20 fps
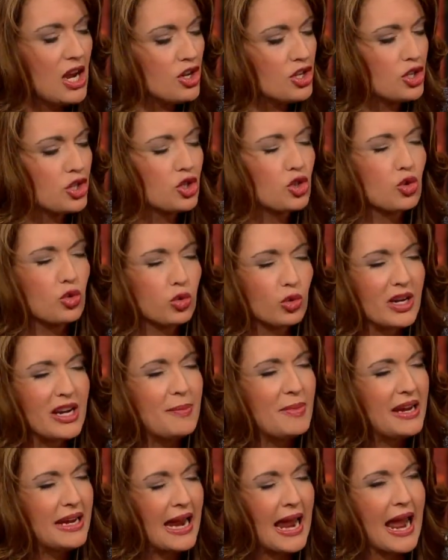
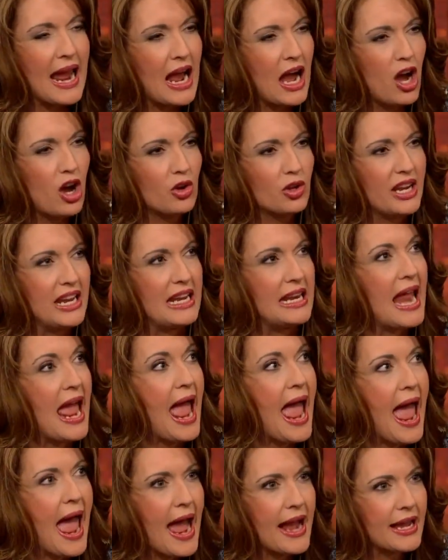screaming out in
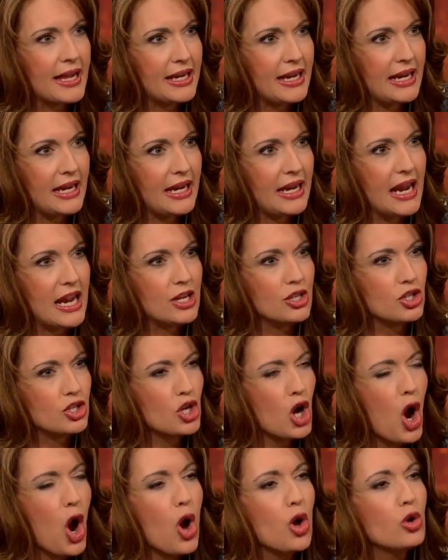agony, in
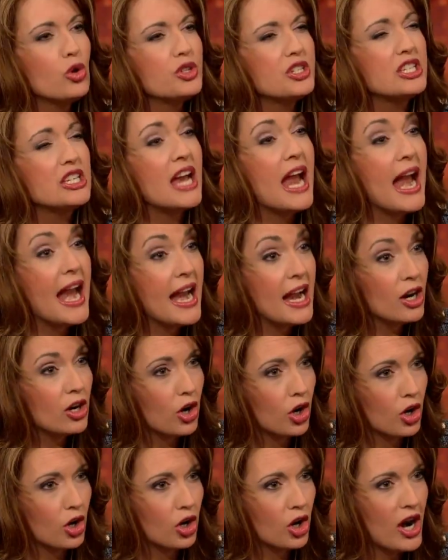total
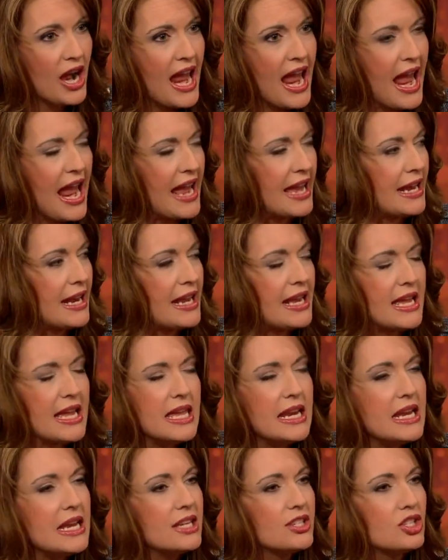terror, in a
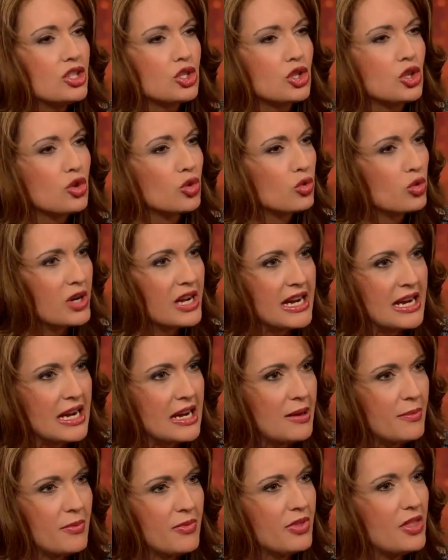hideous
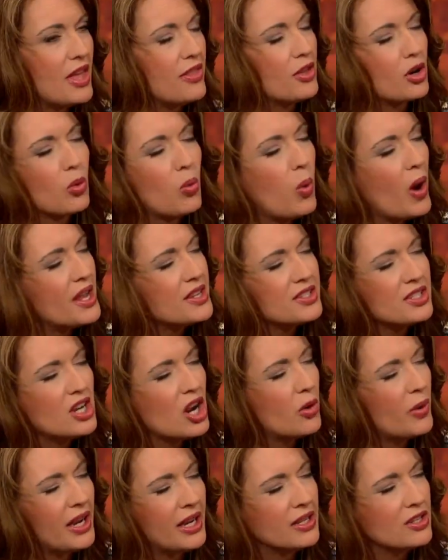scream. Then there was
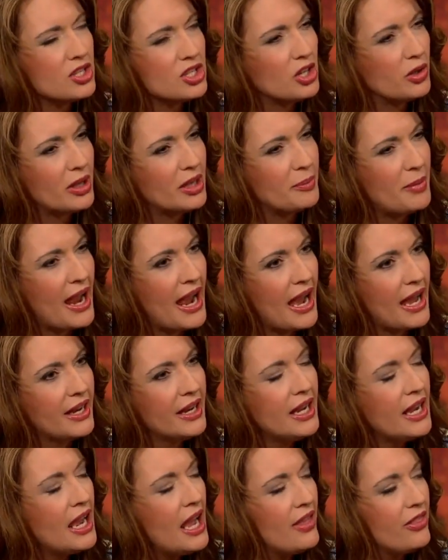no end to it, Pat.
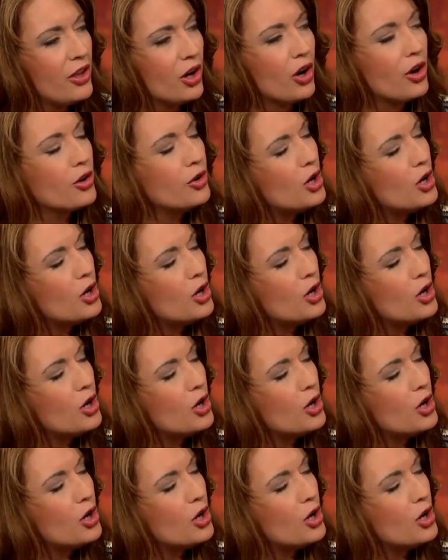There are